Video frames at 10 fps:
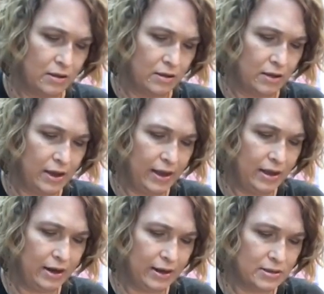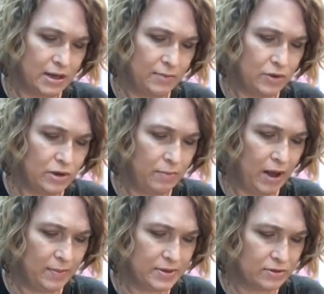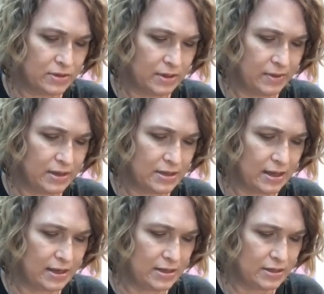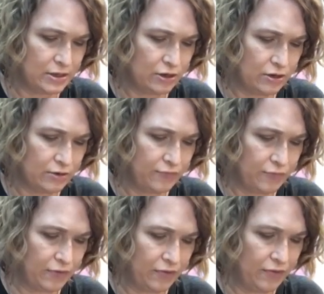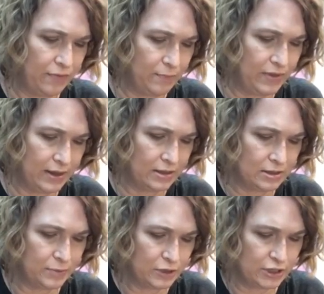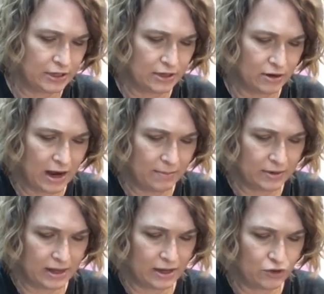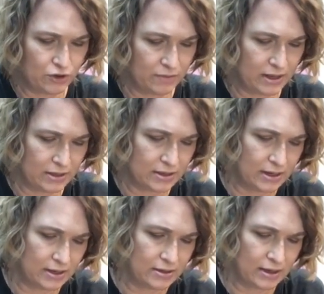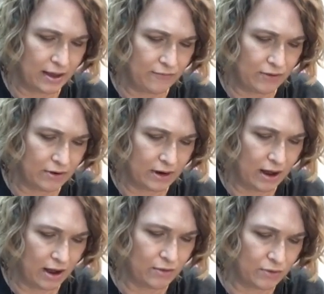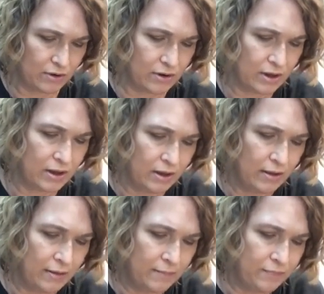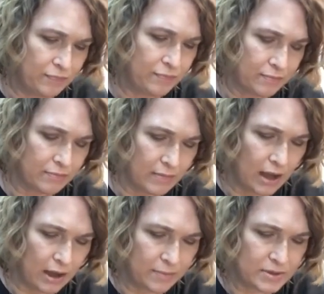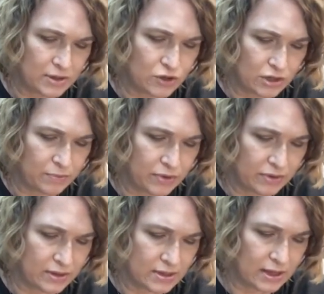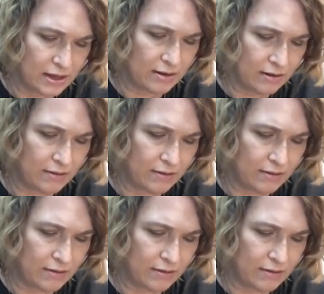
And like I said, I'm using a popsicle stick because it's easier for this particular application because it is a very awkward position to put this in,